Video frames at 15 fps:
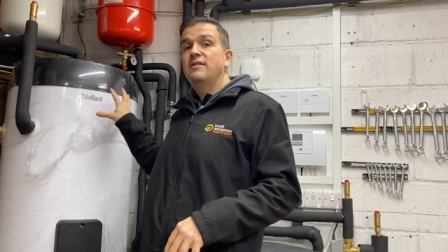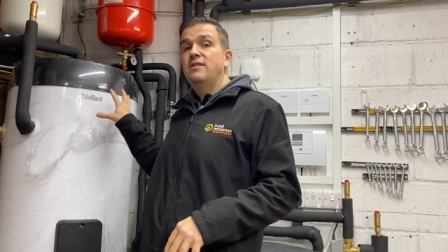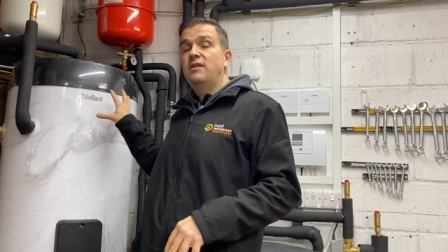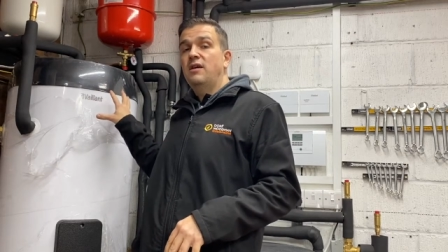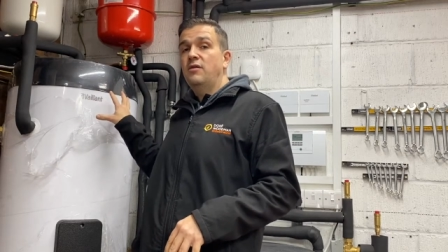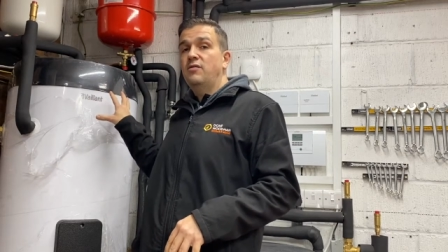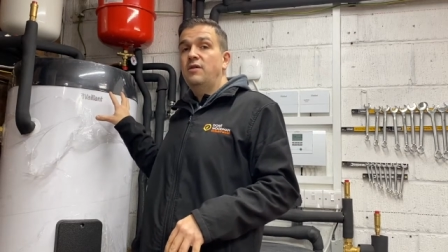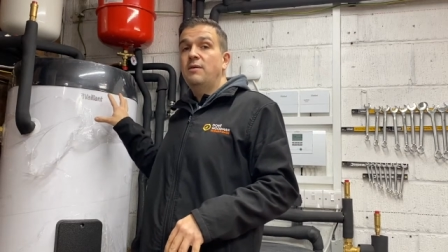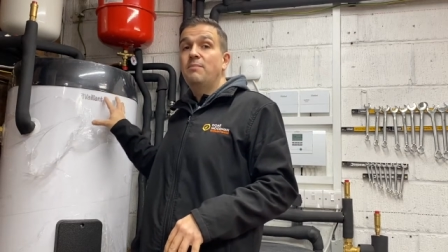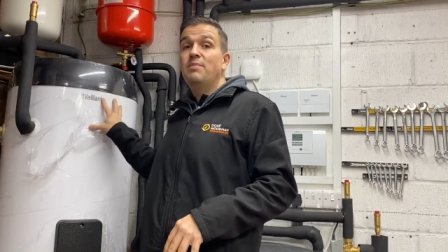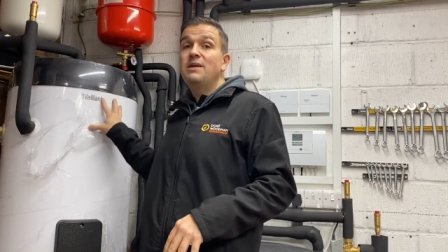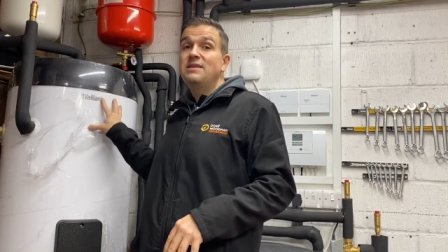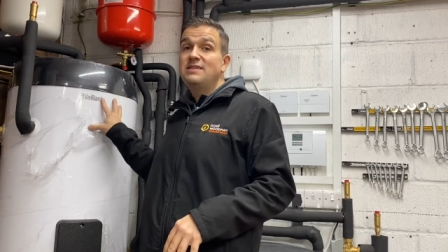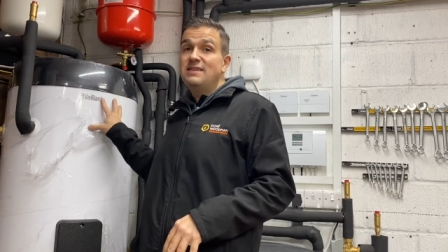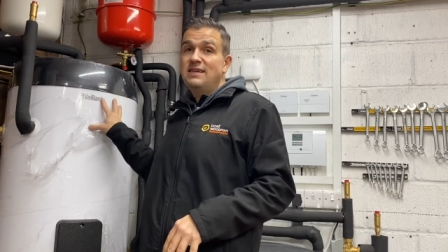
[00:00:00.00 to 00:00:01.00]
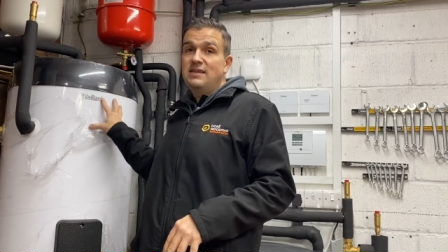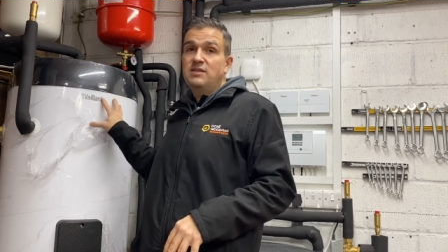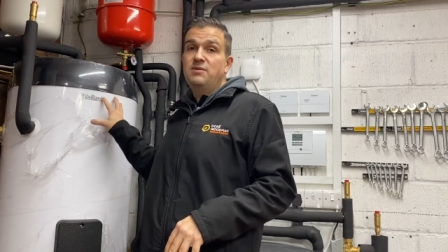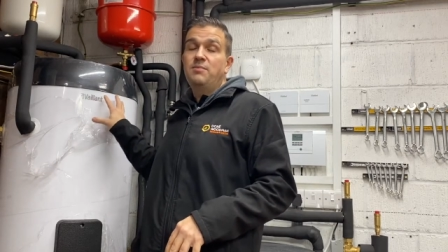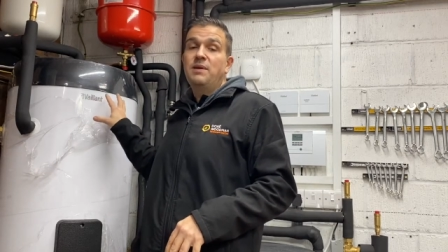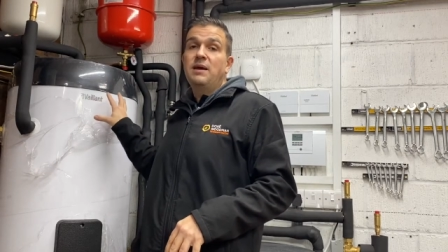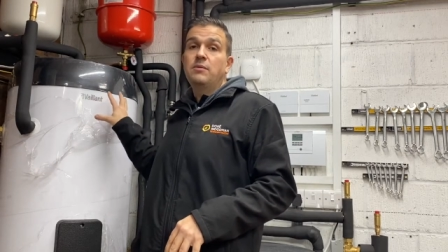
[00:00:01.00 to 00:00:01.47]
you know the ability
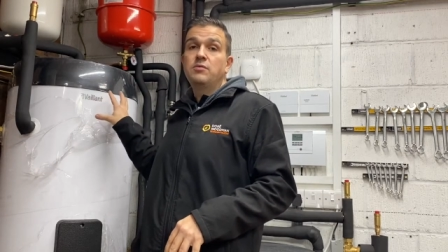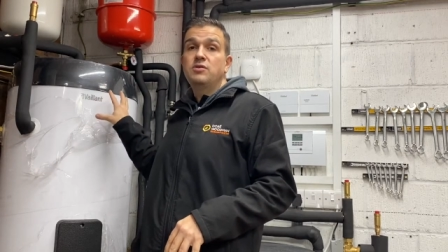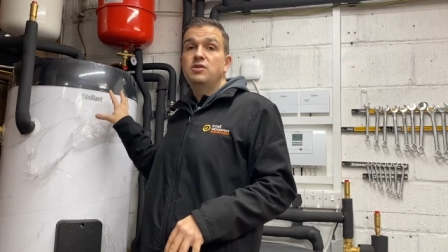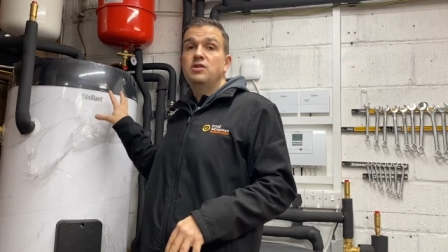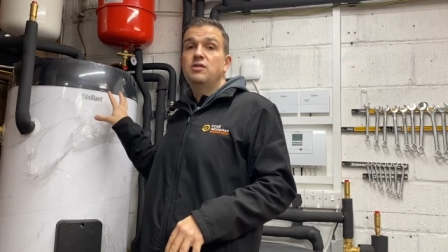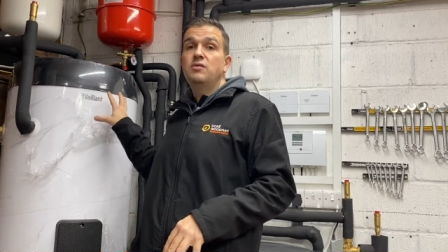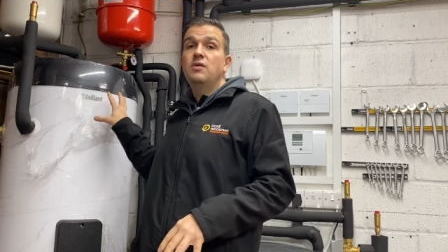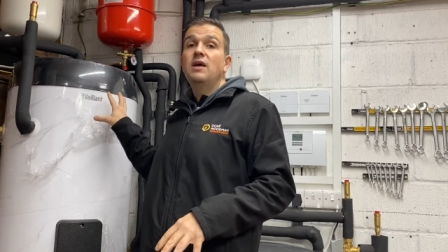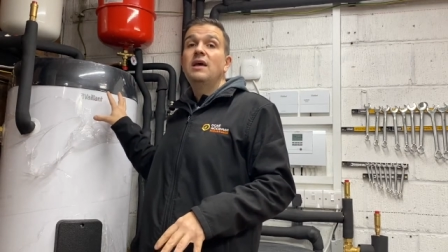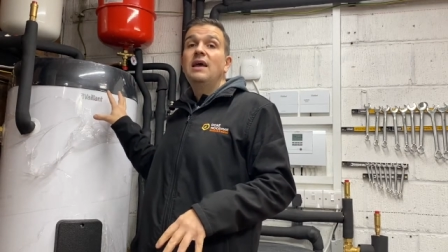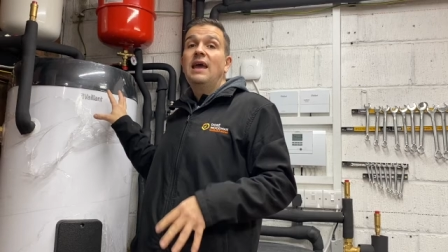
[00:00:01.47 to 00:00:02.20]
to be able to